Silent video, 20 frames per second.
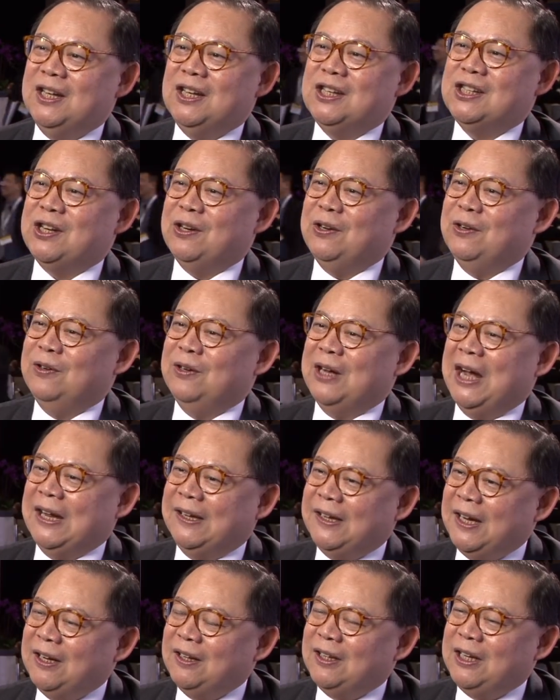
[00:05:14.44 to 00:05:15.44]
So I
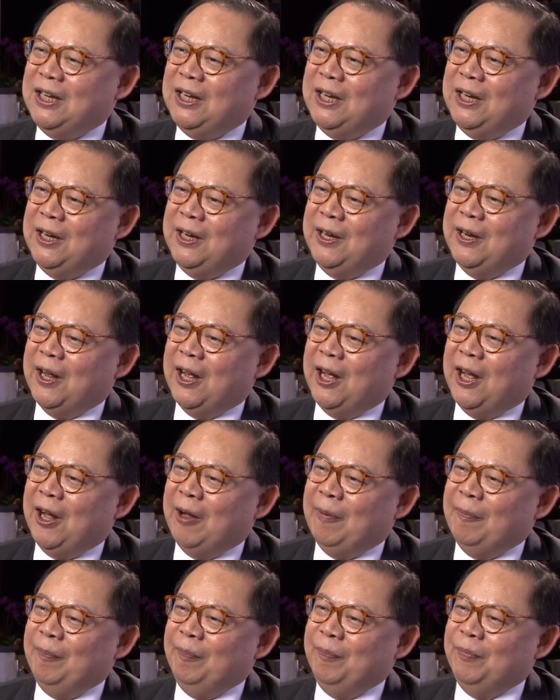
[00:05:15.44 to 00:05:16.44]
think the
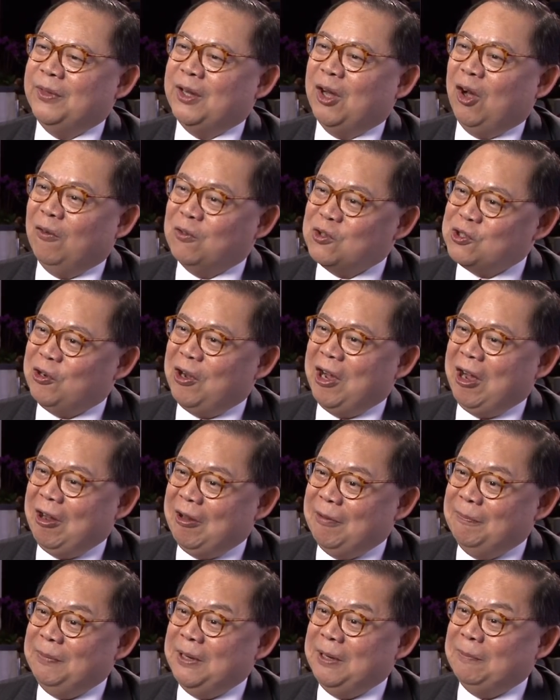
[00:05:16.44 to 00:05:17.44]
offshore
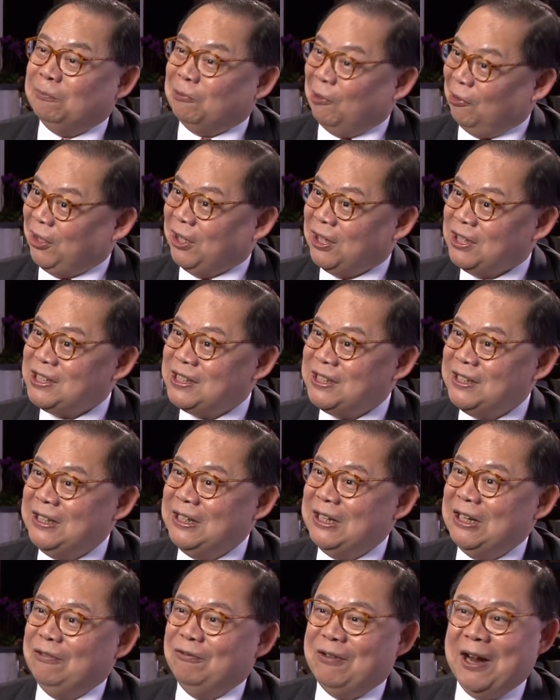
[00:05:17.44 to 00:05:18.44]
RMB products
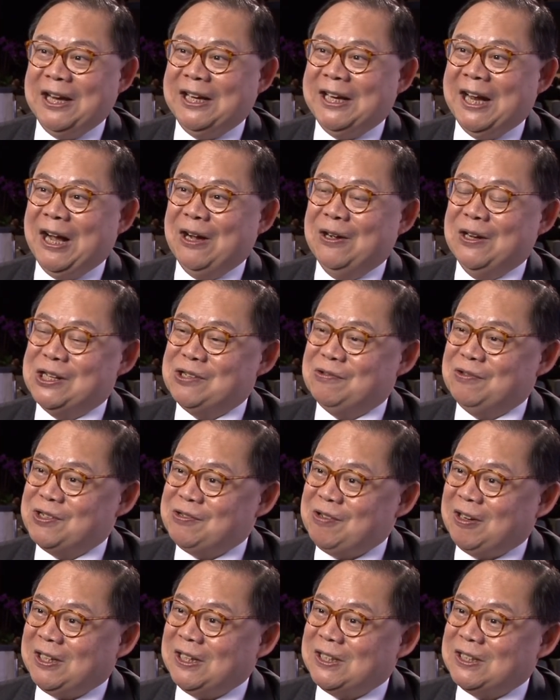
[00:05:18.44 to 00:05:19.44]
right now is
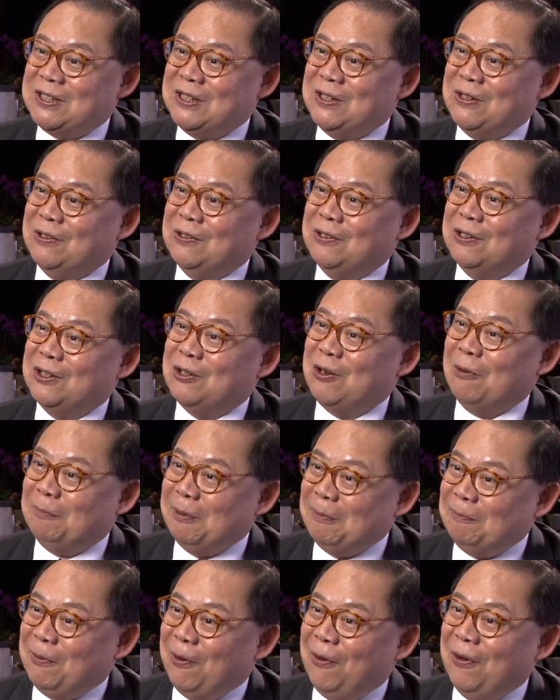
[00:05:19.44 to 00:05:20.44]
restricted to
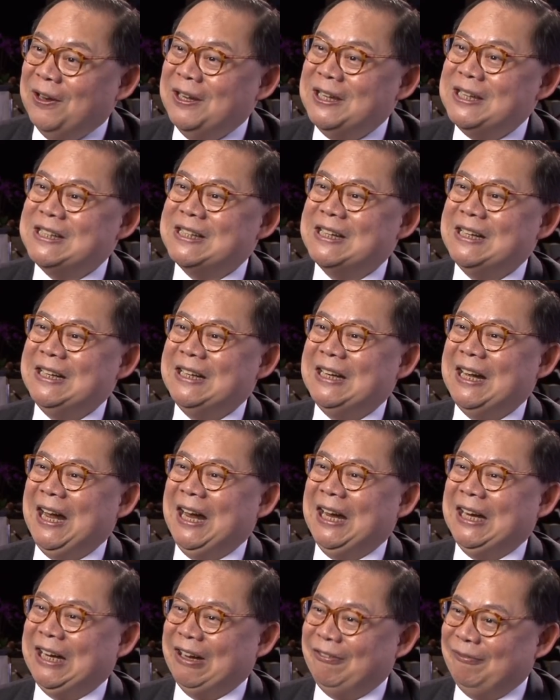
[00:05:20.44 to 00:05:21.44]
corporate bonds
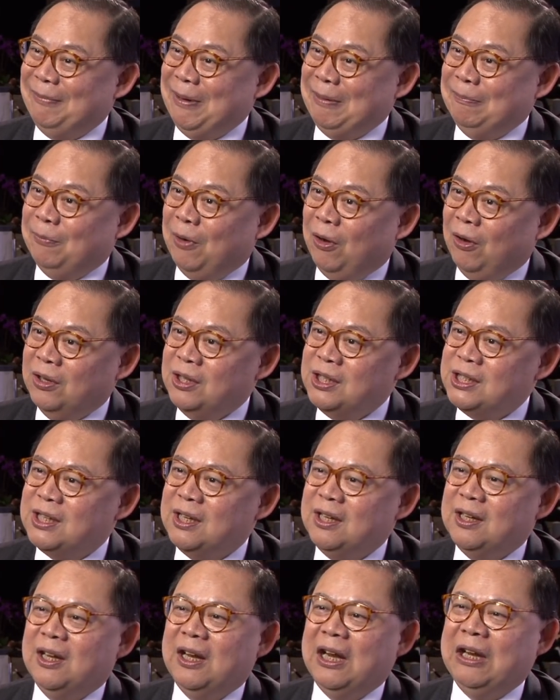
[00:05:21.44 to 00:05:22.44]
and government bonds
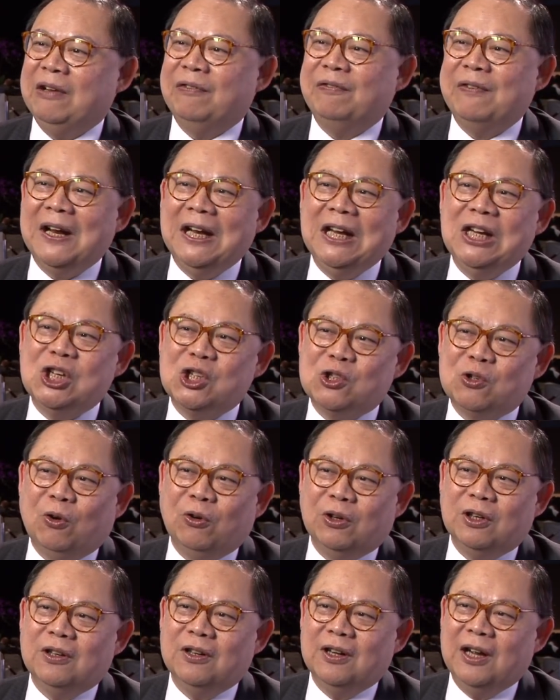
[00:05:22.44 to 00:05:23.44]
in fairly
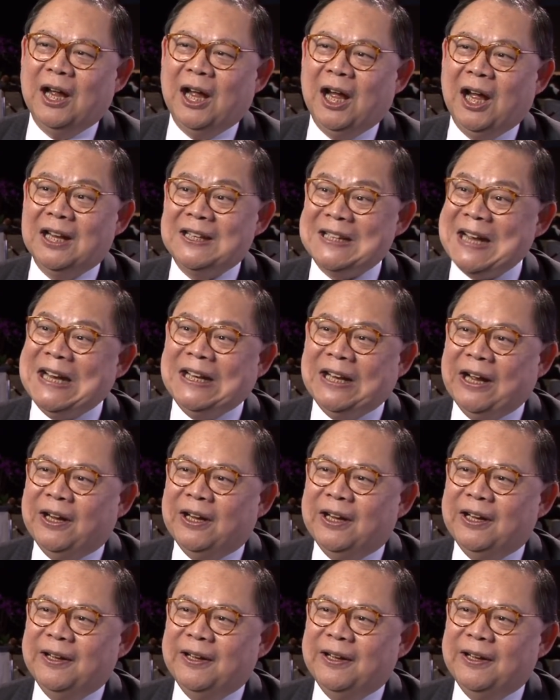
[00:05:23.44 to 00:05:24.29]
short tenor.